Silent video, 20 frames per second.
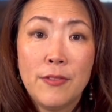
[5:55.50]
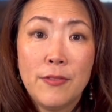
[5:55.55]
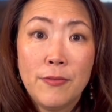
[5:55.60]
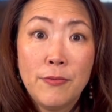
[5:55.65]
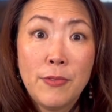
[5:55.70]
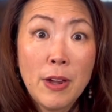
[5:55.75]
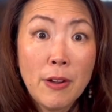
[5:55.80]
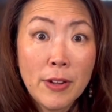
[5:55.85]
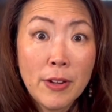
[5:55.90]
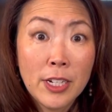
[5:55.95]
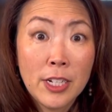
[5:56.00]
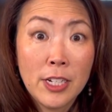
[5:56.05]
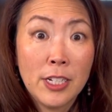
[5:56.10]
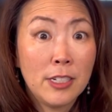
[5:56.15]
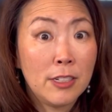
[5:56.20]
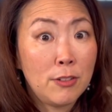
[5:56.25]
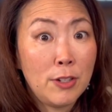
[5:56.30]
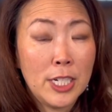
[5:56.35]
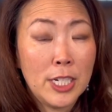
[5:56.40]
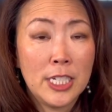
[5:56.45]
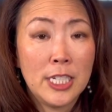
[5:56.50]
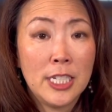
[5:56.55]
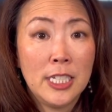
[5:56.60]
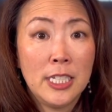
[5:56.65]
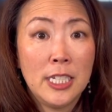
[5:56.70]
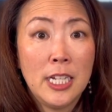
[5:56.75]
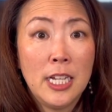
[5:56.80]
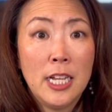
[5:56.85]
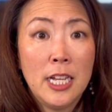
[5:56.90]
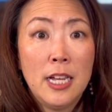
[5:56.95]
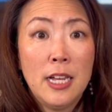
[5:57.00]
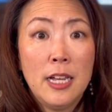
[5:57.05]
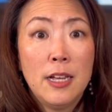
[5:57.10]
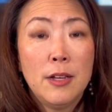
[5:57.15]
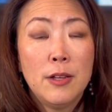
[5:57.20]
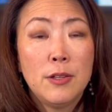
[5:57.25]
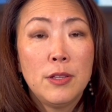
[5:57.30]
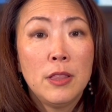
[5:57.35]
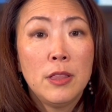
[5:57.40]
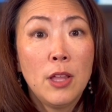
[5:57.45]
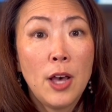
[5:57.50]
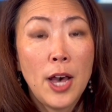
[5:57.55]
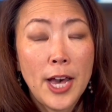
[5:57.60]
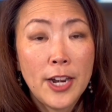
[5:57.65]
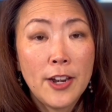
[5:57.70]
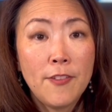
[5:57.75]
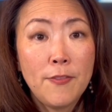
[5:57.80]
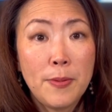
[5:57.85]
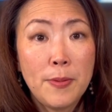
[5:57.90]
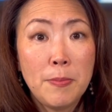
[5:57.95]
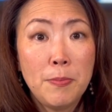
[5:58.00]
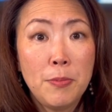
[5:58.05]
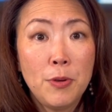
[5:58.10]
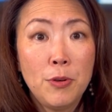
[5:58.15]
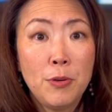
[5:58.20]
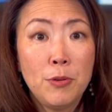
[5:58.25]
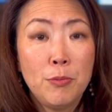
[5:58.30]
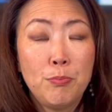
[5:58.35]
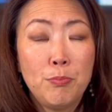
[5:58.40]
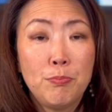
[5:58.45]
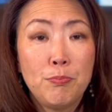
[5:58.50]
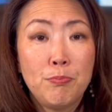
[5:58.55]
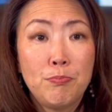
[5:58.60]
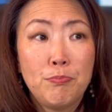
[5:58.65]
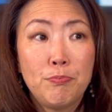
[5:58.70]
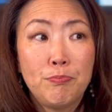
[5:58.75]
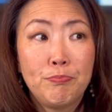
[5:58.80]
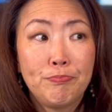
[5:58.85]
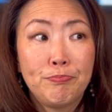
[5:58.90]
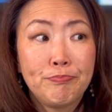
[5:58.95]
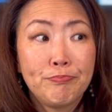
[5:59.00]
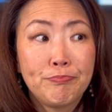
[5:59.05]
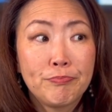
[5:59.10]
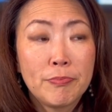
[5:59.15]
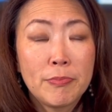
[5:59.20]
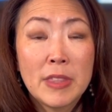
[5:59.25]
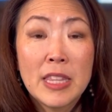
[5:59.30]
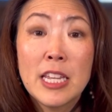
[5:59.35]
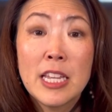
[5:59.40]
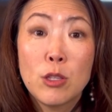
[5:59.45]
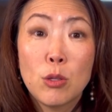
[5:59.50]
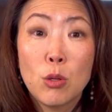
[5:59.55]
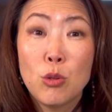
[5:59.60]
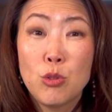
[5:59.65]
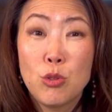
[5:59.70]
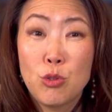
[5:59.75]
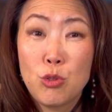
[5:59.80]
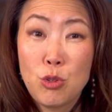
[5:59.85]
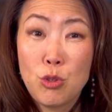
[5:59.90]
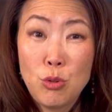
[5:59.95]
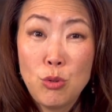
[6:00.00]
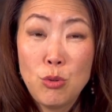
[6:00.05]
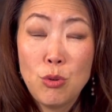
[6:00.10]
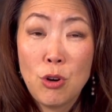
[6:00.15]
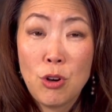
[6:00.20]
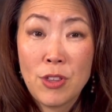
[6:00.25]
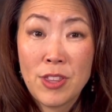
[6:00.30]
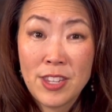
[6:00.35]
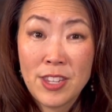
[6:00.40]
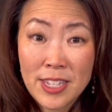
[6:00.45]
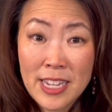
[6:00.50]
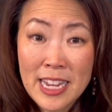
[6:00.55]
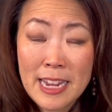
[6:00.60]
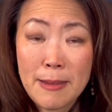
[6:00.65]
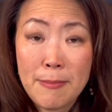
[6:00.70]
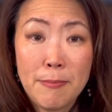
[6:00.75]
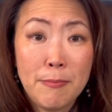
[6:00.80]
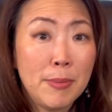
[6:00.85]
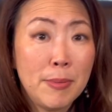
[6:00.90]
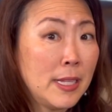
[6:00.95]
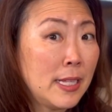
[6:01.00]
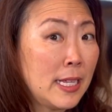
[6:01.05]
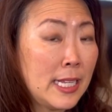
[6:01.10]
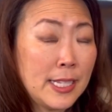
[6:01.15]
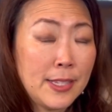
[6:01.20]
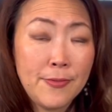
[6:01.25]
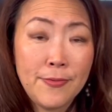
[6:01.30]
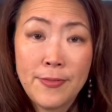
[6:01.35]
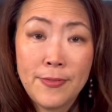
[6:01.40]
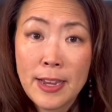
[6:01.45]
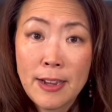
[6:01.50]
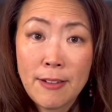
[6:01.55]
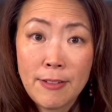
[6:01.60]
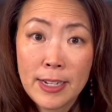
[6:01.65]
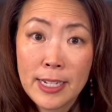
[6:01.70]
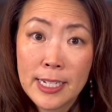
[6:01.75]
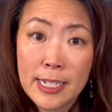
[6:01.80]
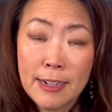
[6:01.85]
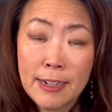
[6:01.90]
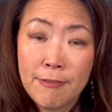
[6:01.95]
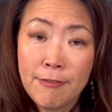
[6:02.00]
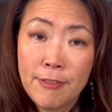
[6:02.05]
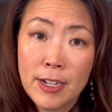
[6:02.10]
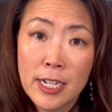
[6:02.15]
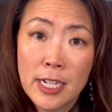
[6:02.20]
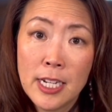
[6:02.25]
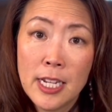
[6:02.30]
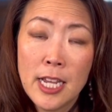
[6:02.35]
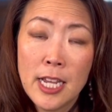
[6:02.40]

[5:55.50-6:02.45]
Very good question. A lot of people think those two are the same, but it's very different.